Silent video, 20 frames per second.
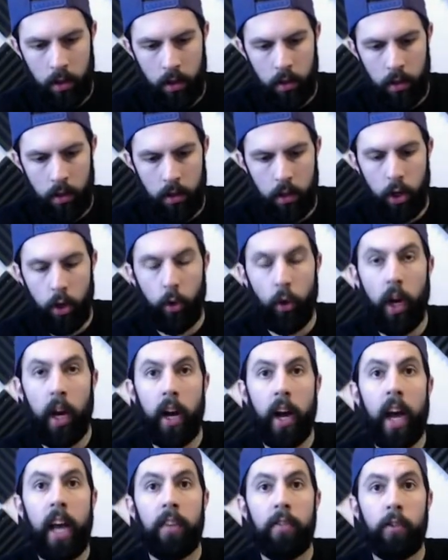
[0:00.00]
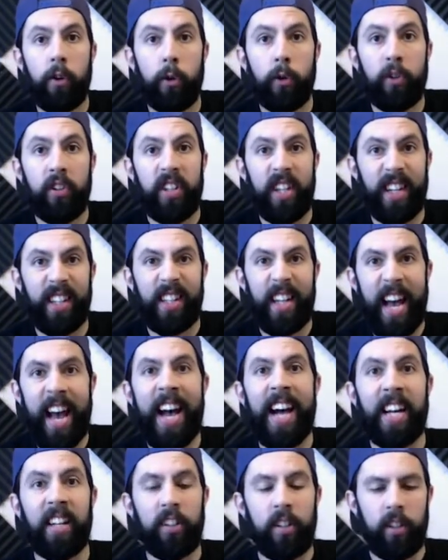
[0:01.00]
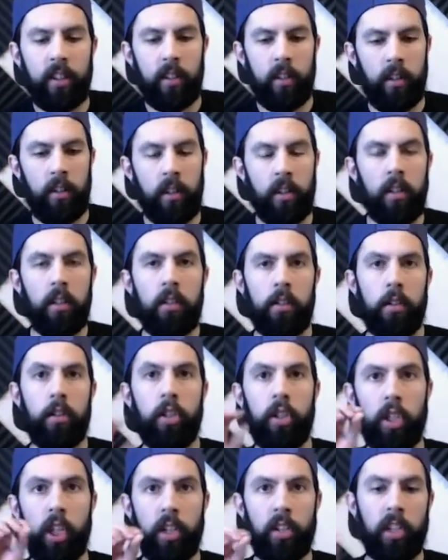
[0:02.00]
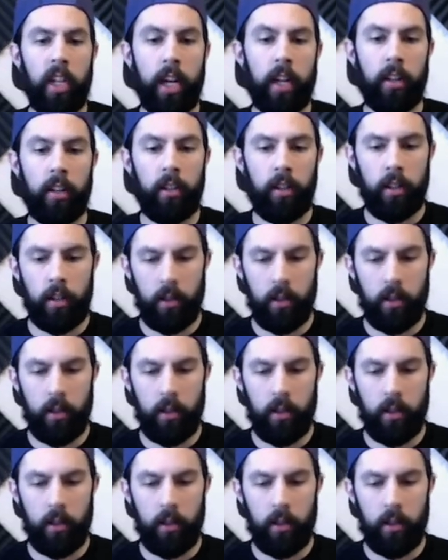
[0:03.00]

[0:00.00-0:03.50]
No, not iPhone 6S. Success.